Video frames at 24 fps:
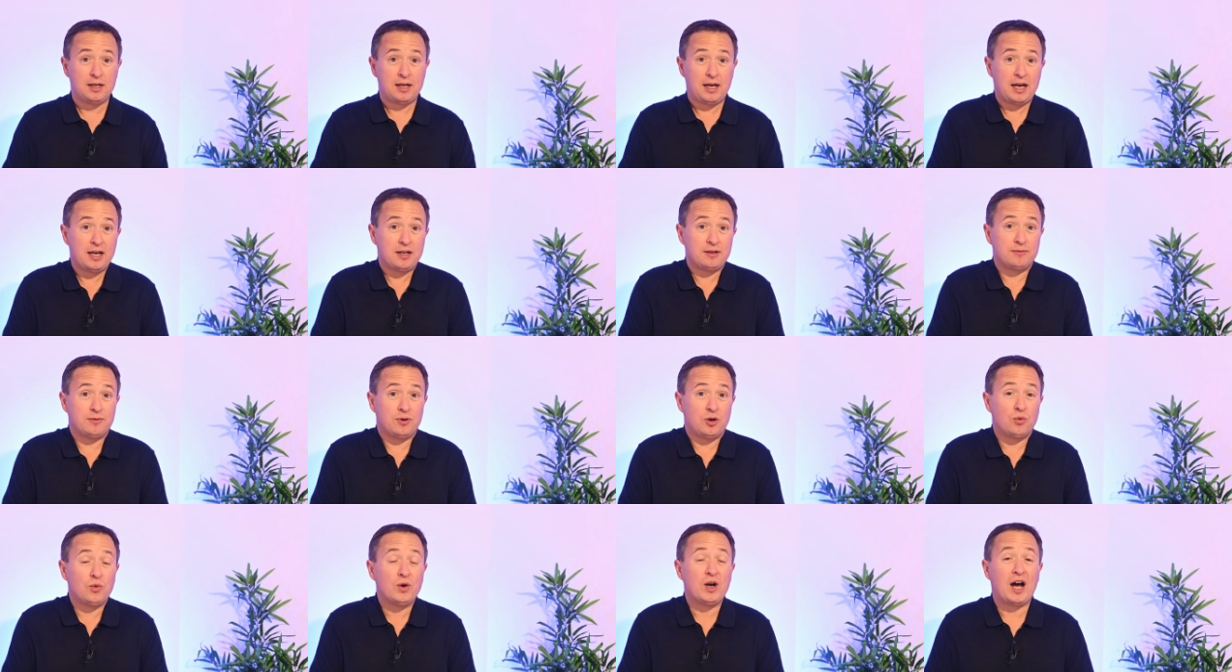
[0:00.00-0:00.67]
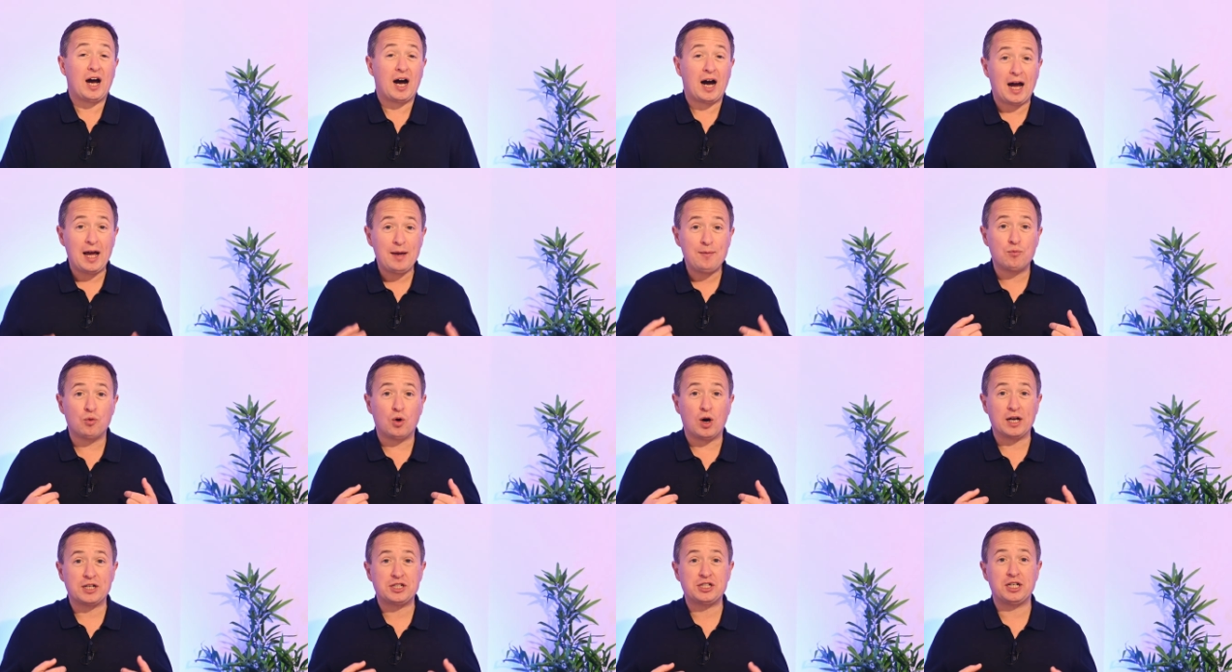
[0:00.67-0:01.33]
and what I'm
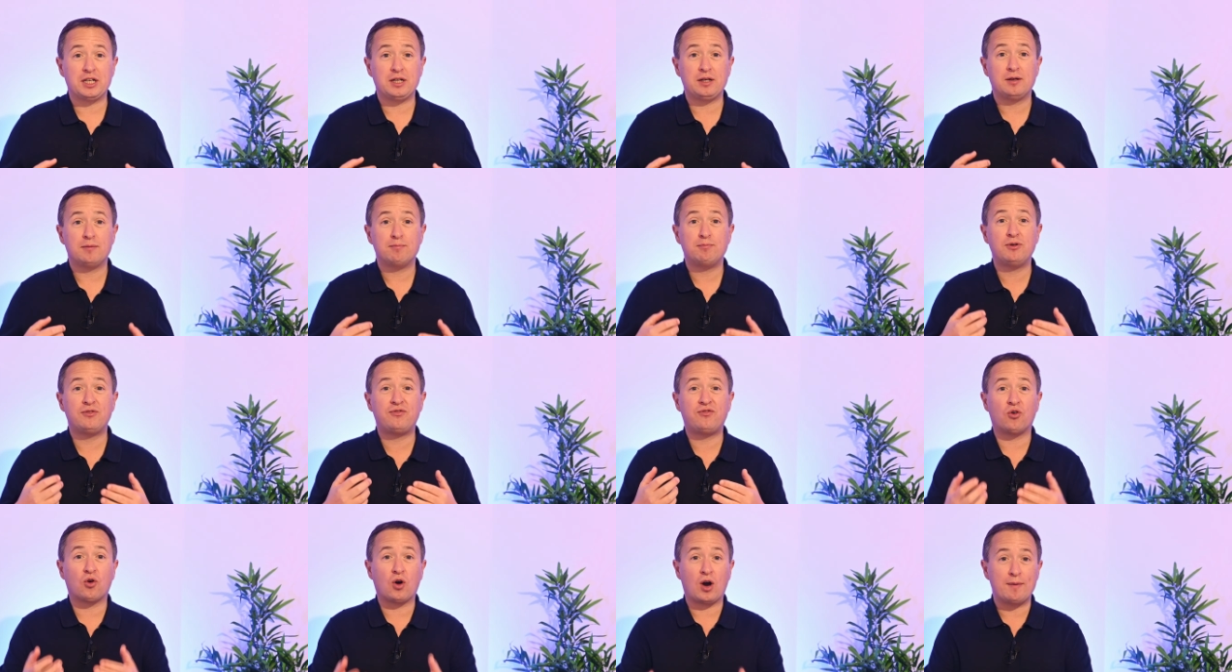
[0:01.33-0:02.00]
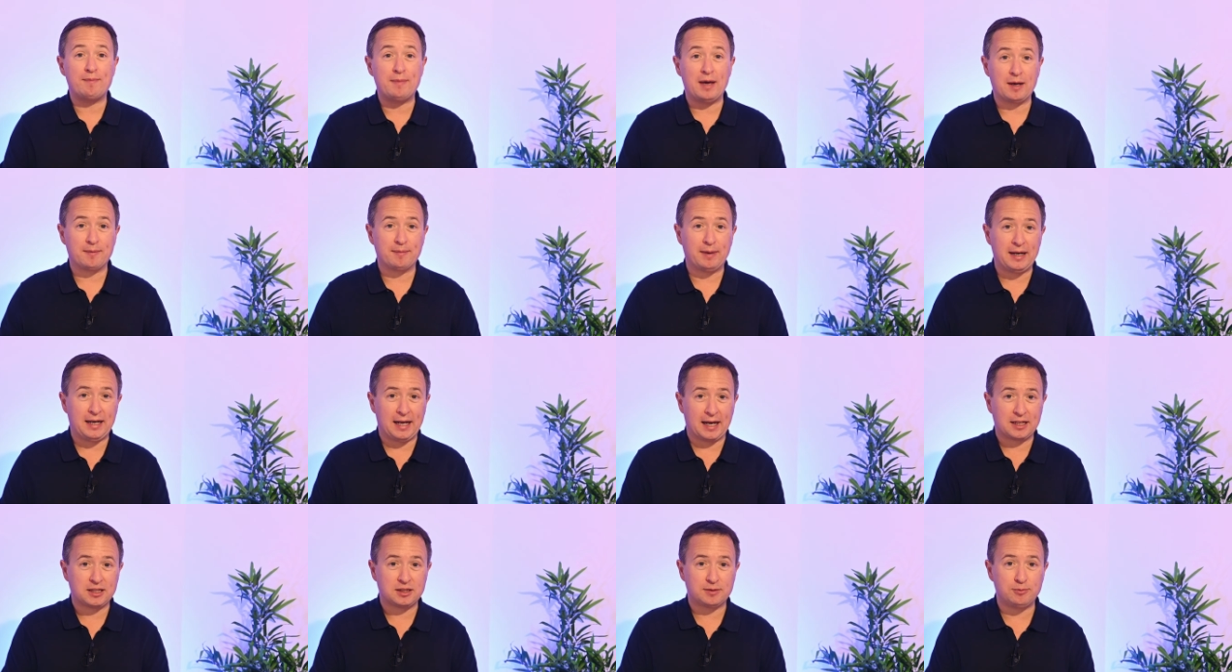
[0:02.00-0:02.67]
watching before I make my
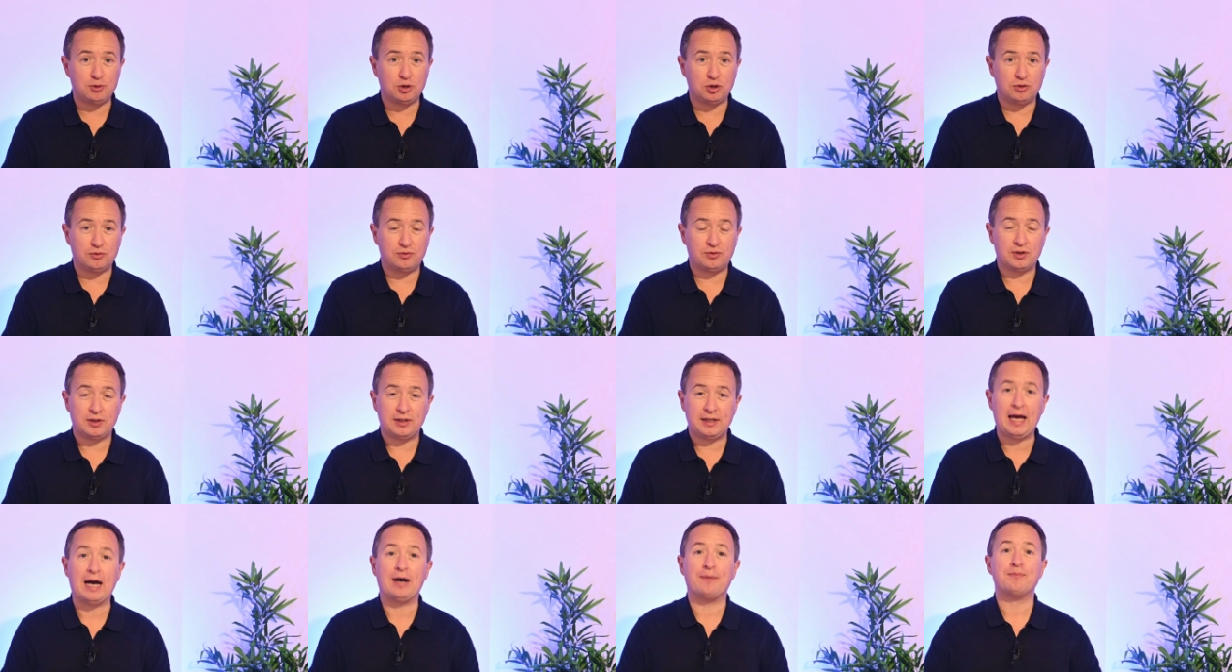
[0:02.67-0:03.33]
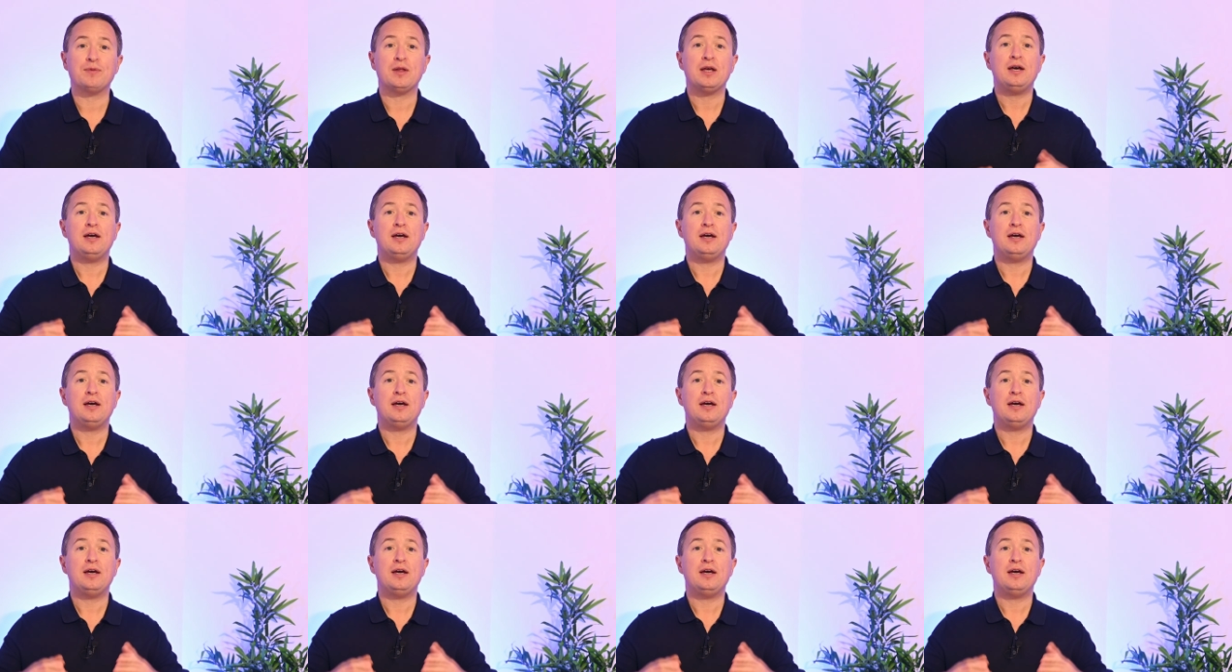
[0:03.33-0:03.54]
next move. Now,